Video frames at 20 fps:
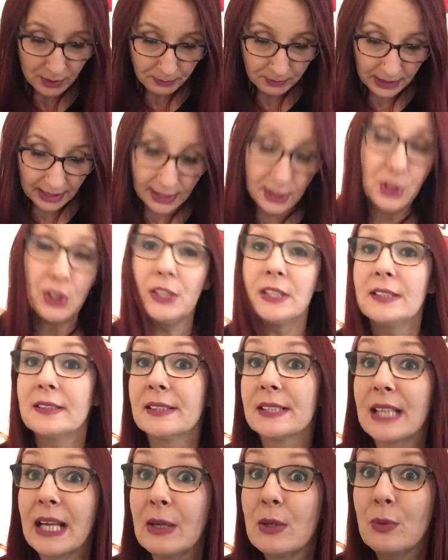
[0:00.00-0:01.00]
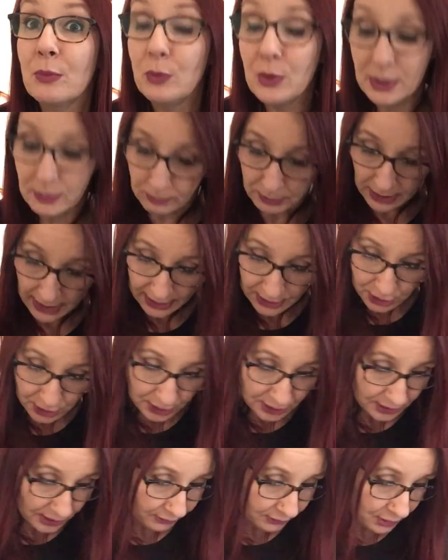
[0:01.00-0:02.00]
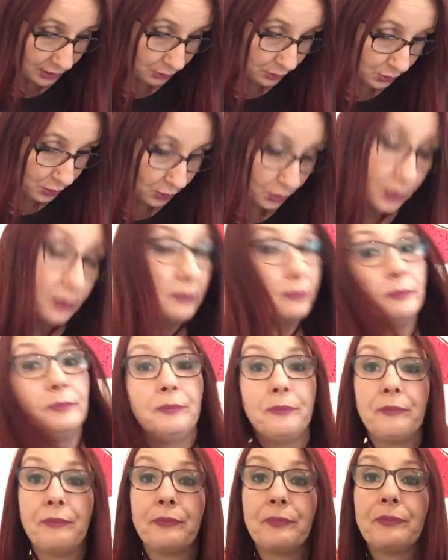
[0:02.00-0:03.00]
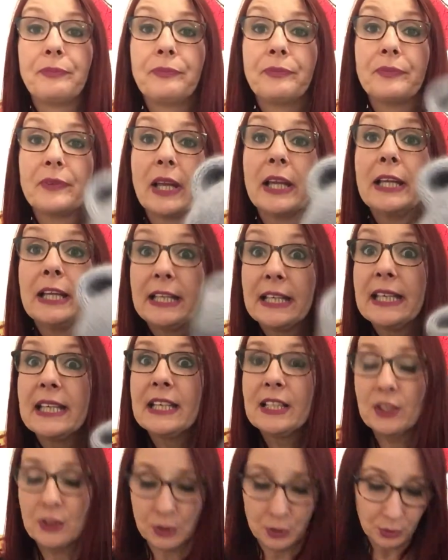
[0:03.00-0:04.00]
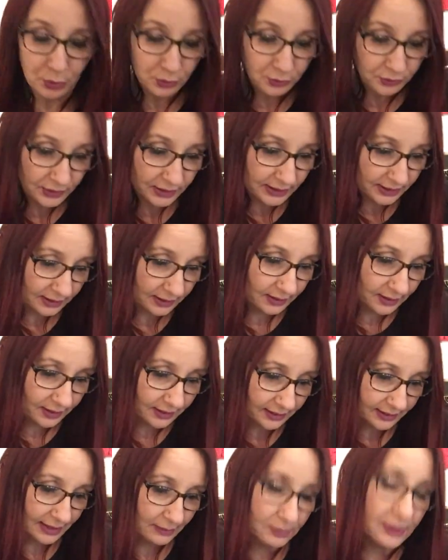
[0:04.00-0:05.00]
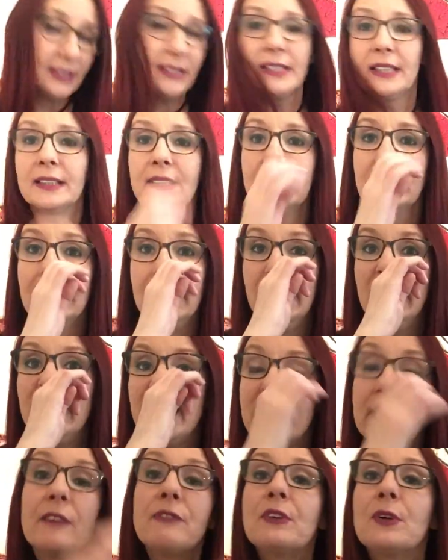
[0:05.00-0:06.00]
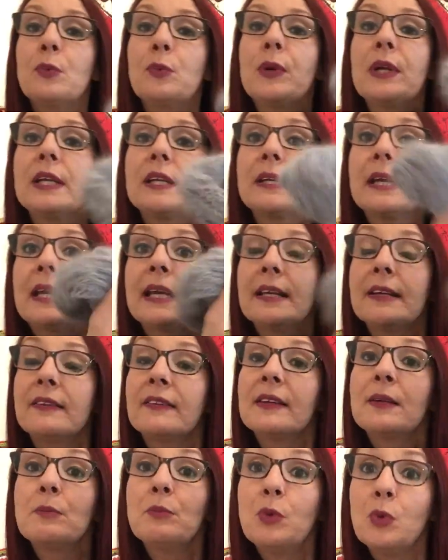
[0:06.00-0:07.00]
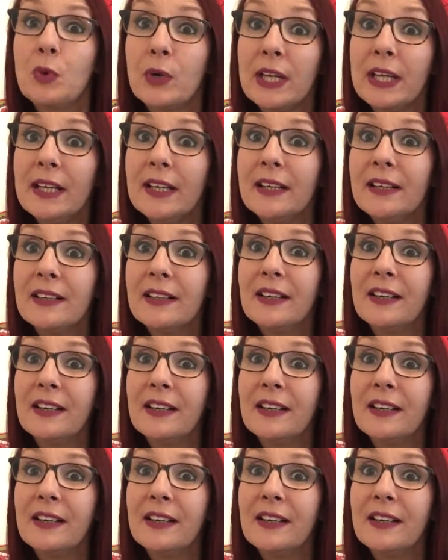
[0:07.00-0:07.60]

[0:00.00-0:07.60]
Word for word: black jeans. I am wearing black jeans that I've now got grey hairs all over it. Oh, that was silly. Never wear anything mohair